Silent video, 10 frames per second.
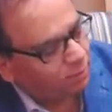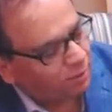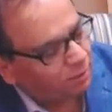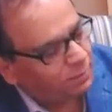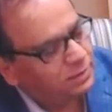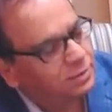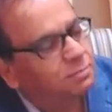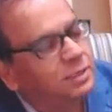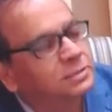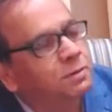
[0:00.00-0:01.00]
Prime Minister
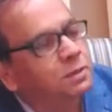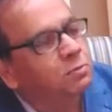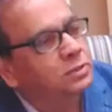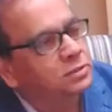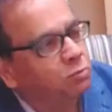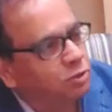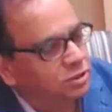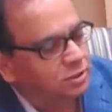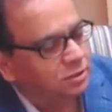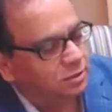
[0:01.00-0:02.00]
Vajpayee was in
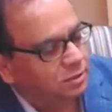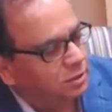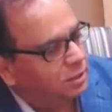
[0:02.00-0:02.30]
Washington,